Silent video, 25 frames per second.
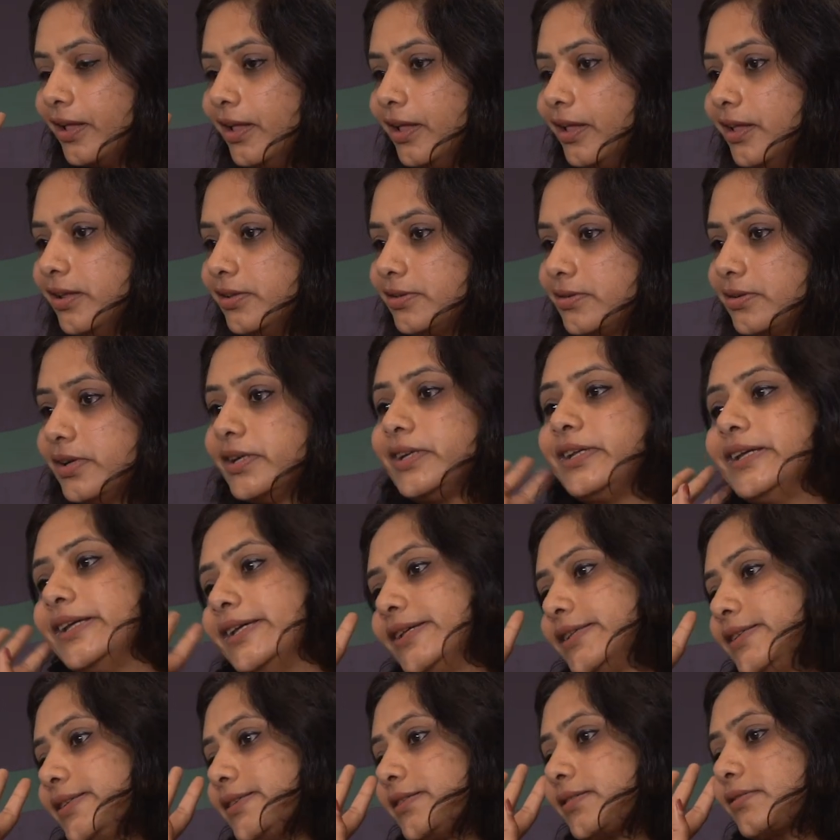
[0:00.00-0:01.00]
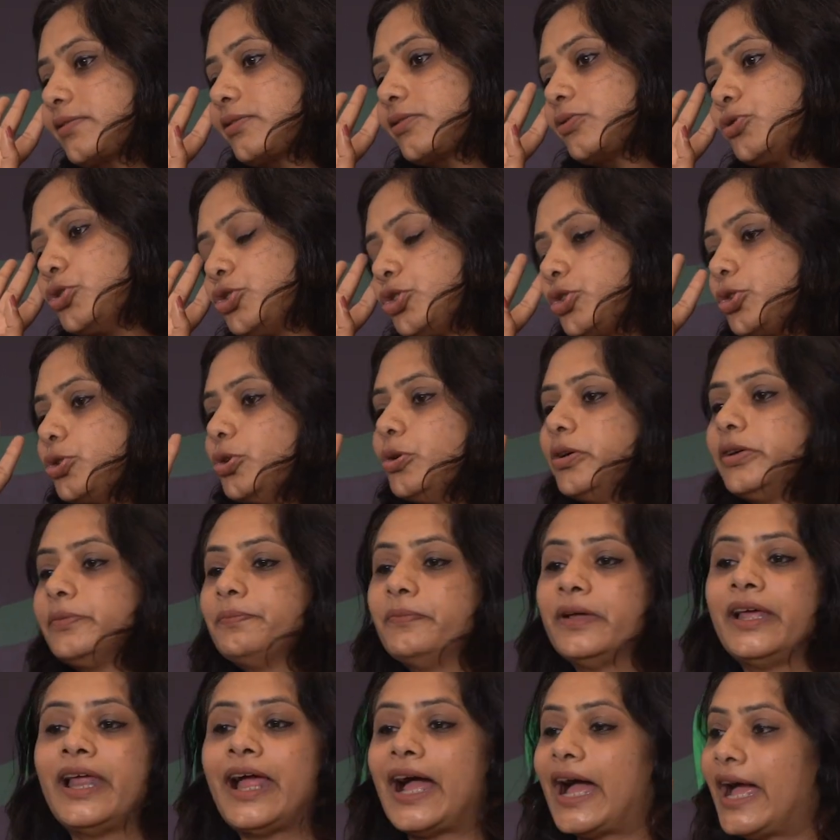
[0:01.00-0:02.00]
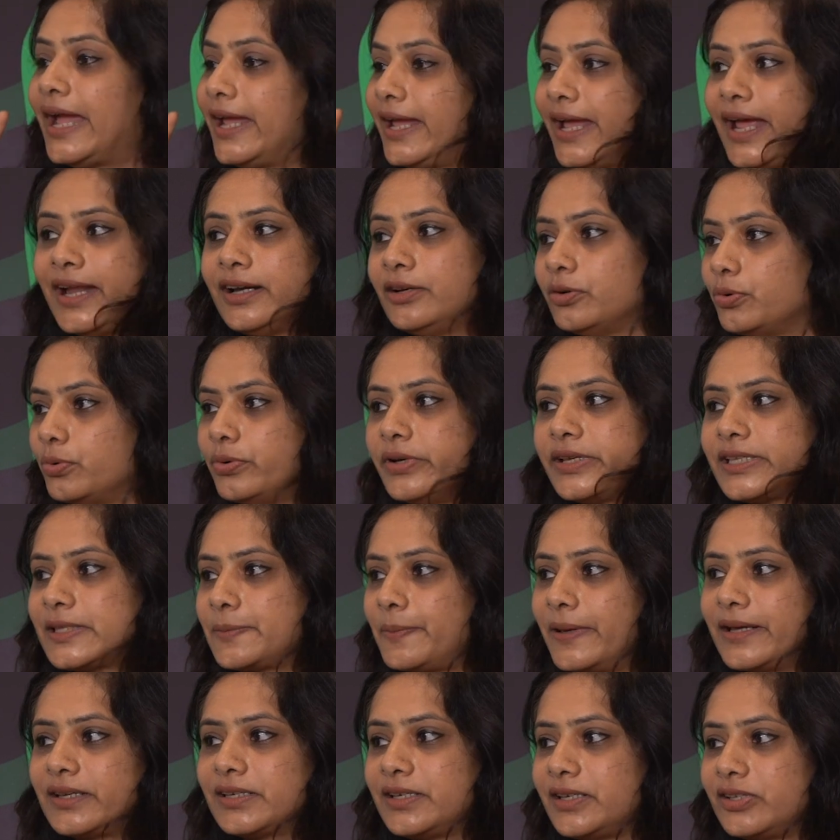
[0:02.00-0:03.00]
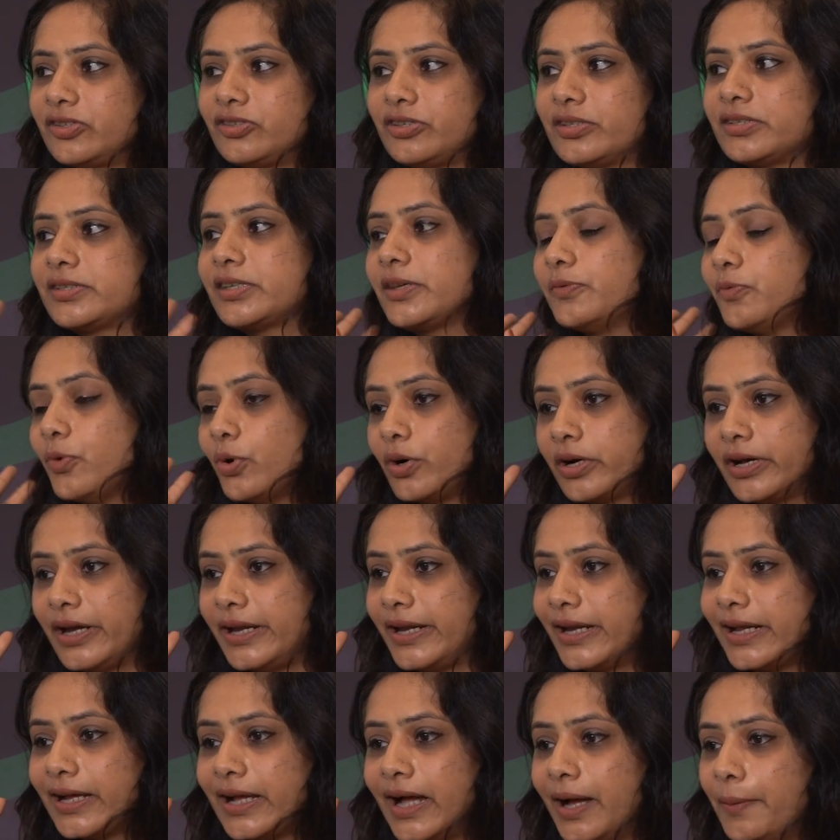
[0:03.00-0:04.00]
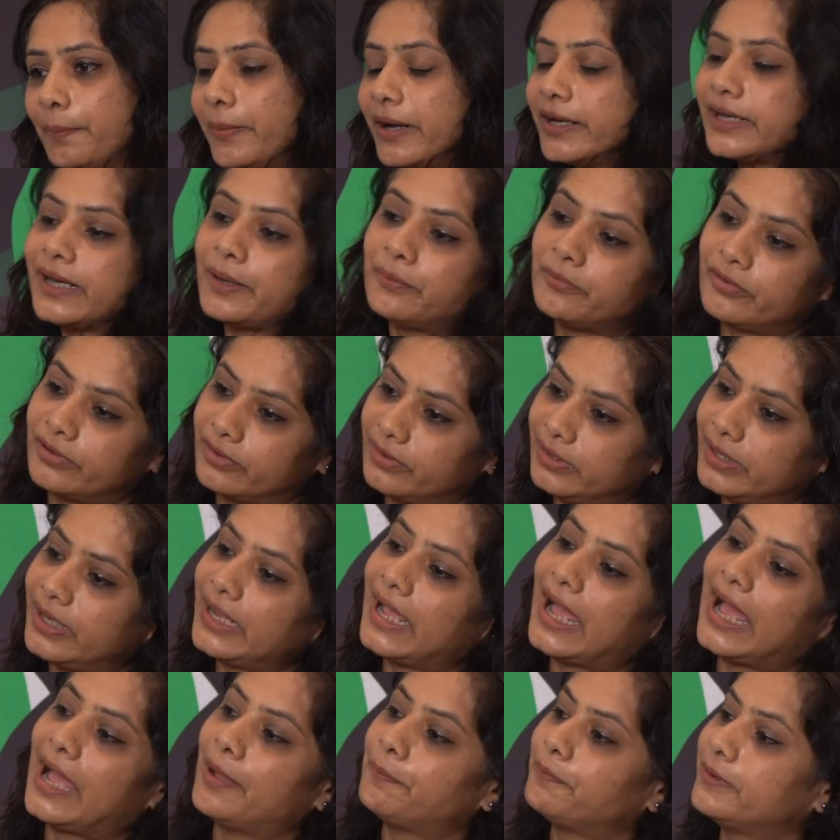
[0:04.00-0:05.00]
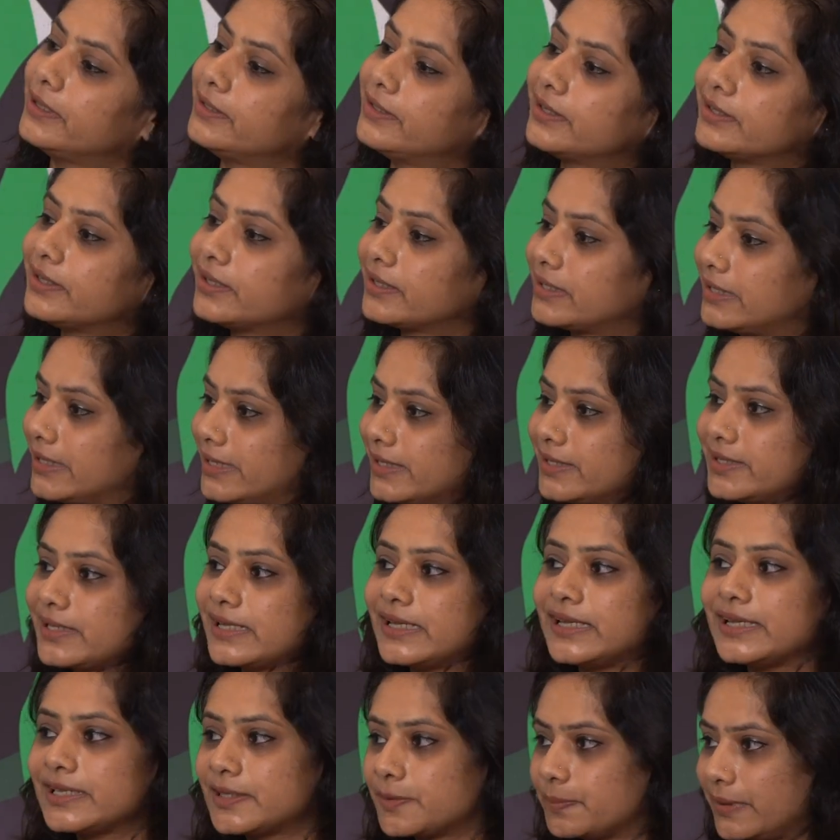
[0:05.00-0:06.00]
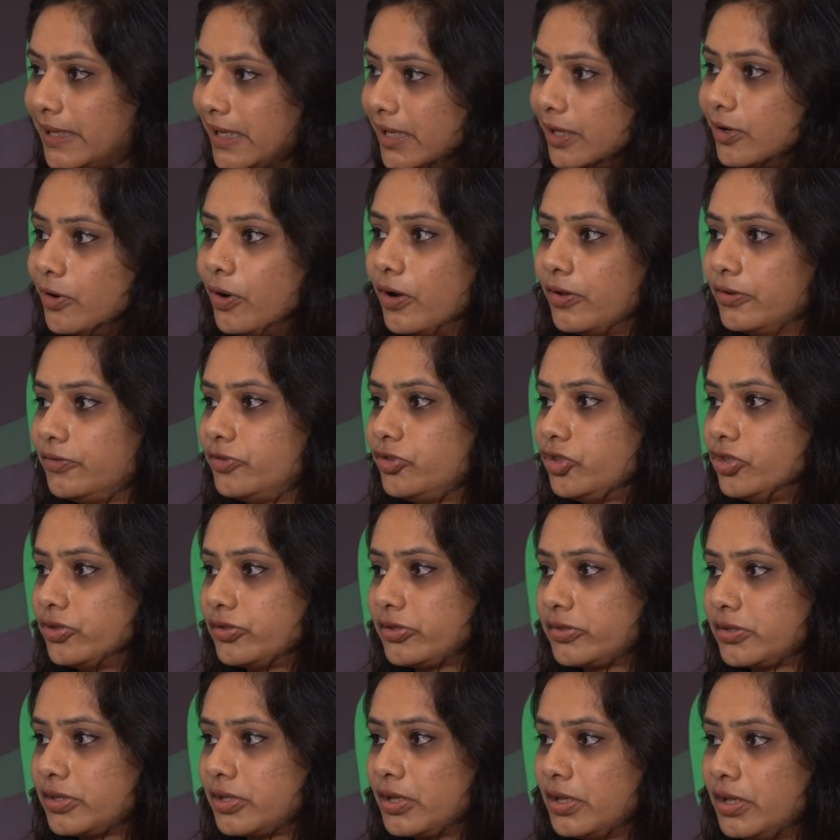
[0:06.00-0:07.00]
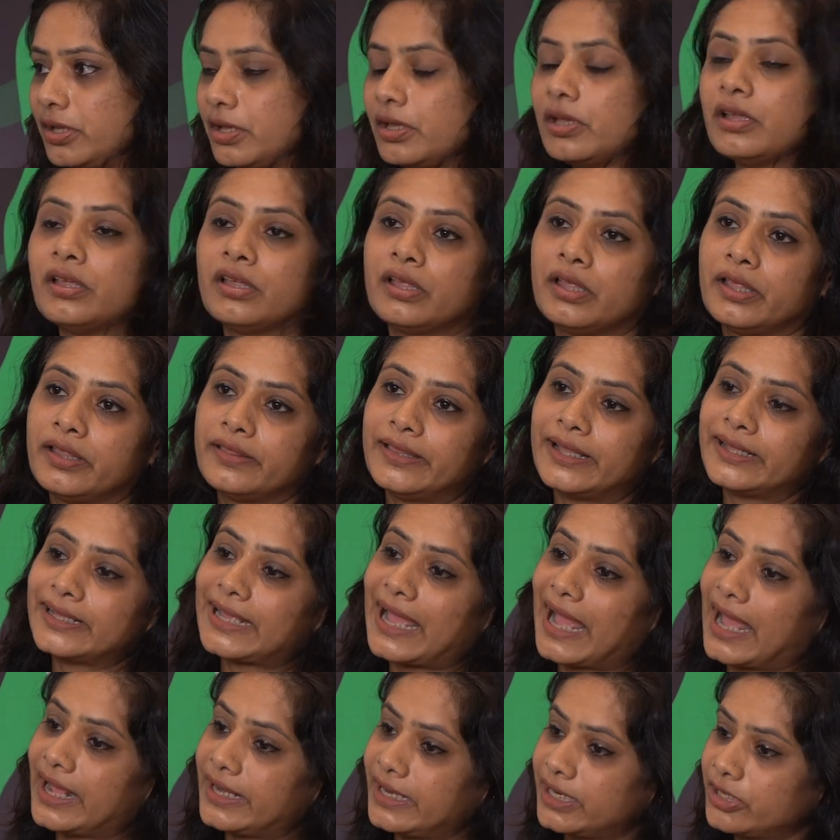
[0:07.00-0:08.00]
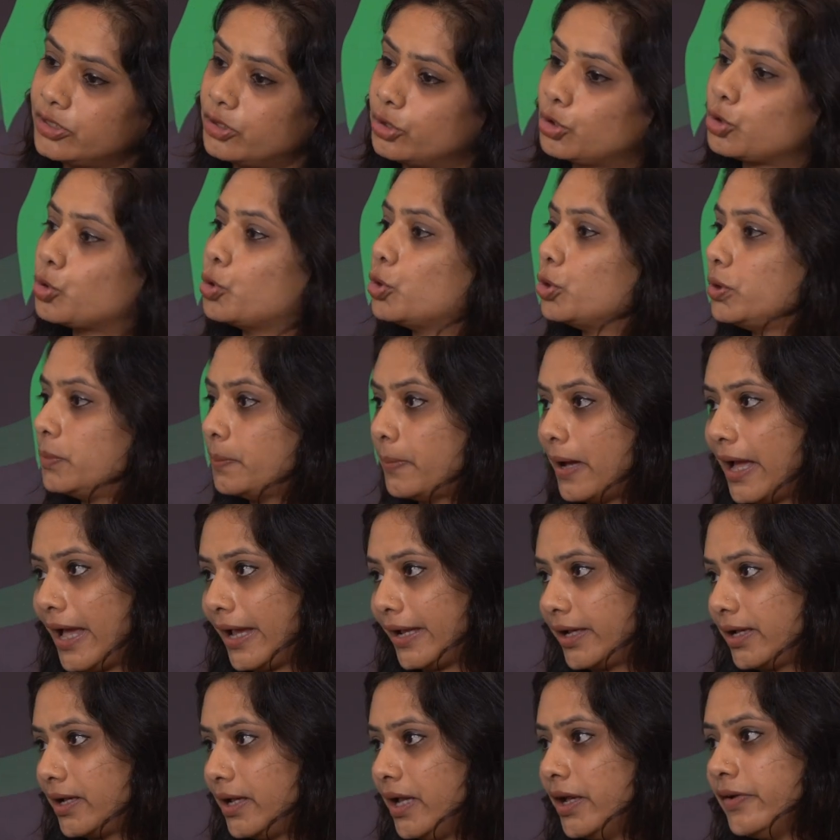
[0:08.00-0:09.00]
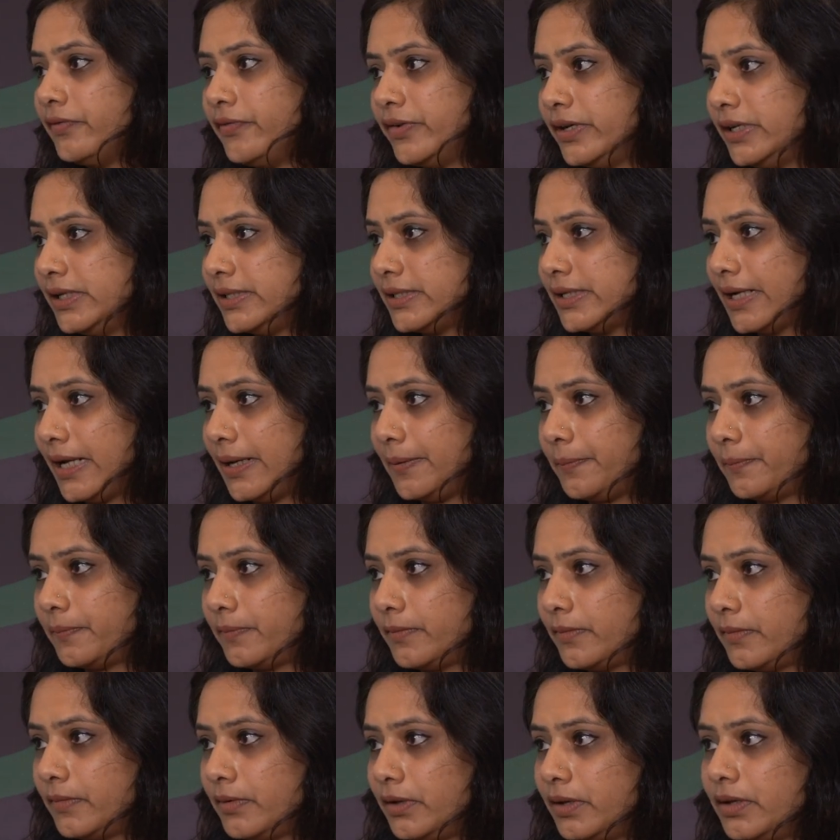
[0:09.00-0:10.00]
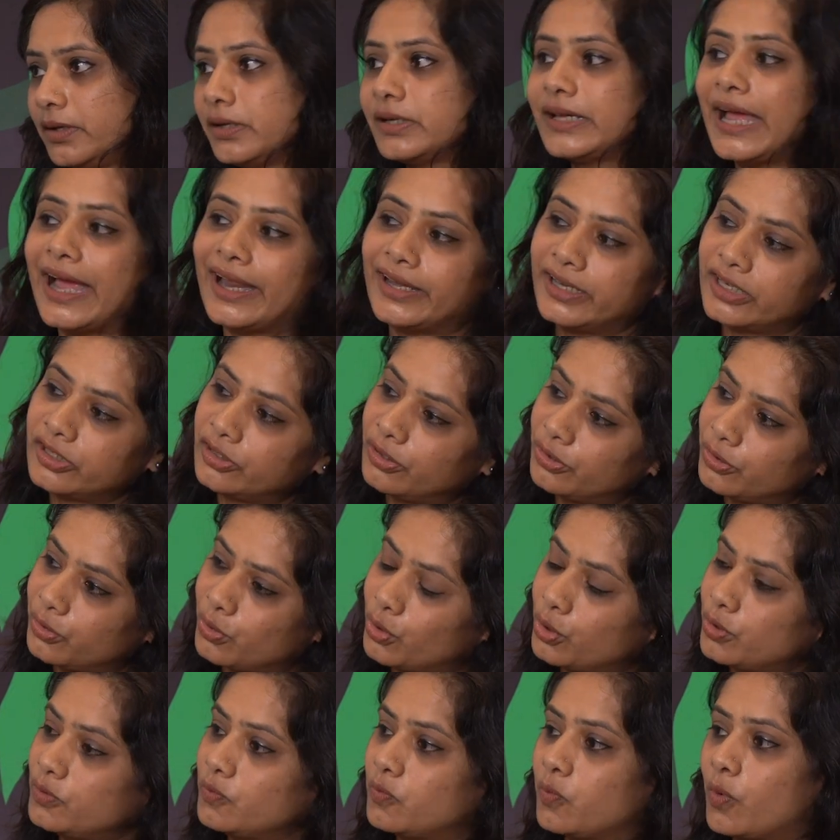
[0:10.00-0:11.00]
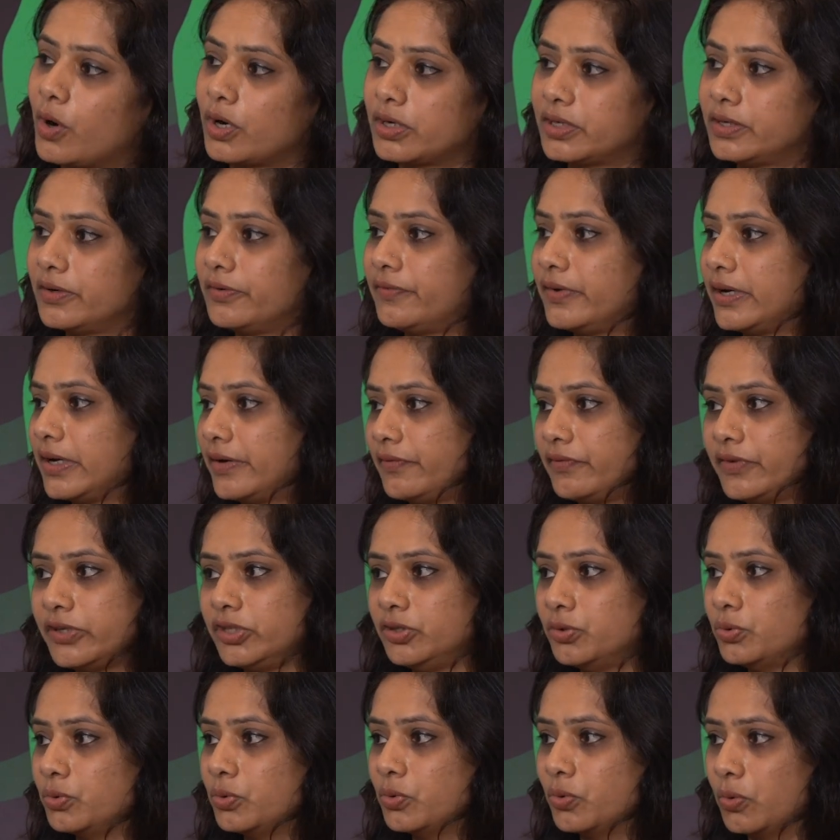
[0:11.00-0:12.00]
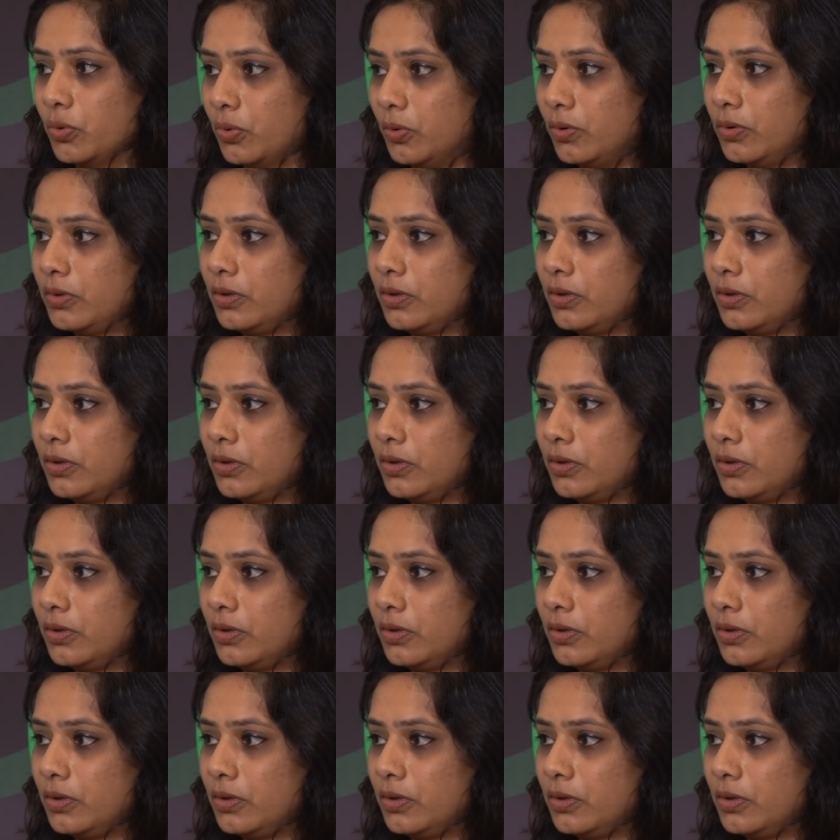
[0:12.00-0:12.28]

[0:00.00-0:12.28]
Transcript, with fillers: So at least, kuch to, I had no expectations ki wo karega, but I'm really happy that at least he's being conscious. Yes. Then carrying your own bag every time. Right. Carrying your own water wherever you go.